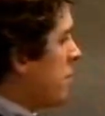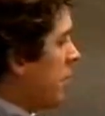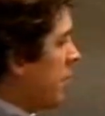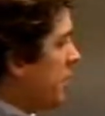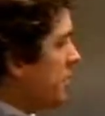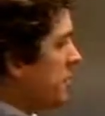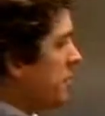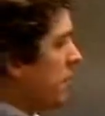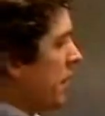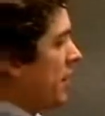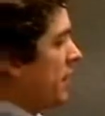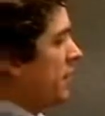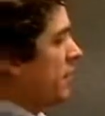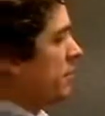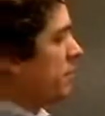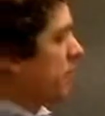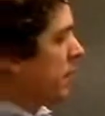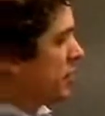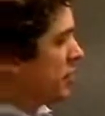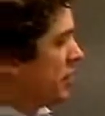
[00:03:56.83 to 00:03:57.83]
Production
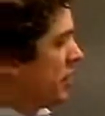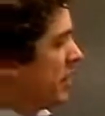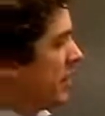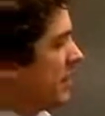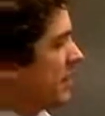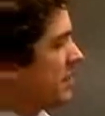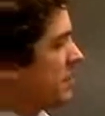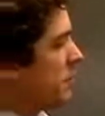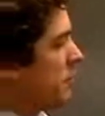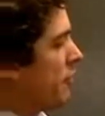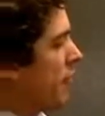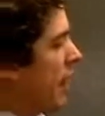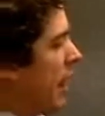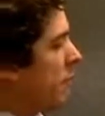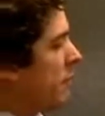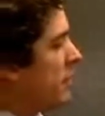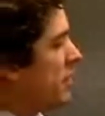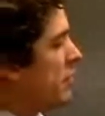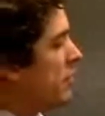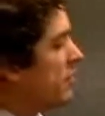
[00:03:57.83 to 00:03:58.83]
budget, an estimate of
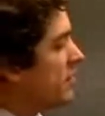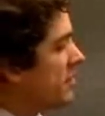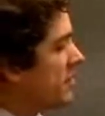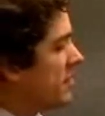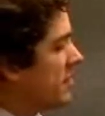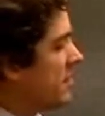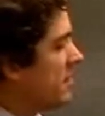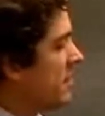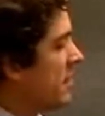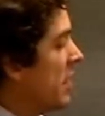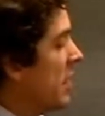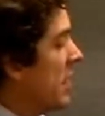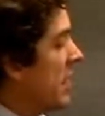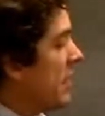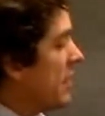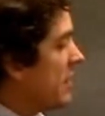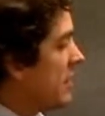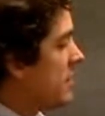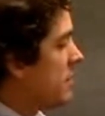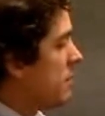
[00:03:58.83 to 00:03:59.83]
how many units
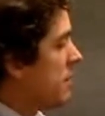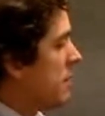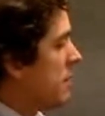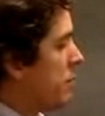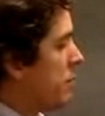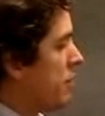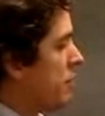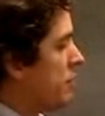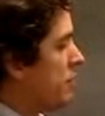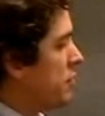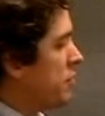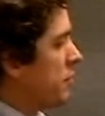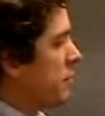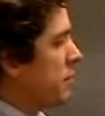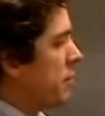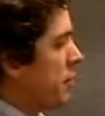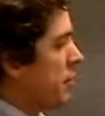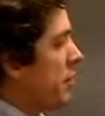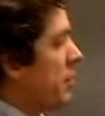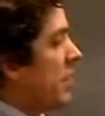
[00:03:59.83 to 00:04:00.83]
need to produced during a
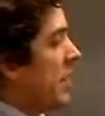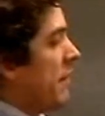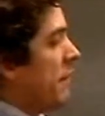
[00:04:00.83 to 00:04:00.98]
period.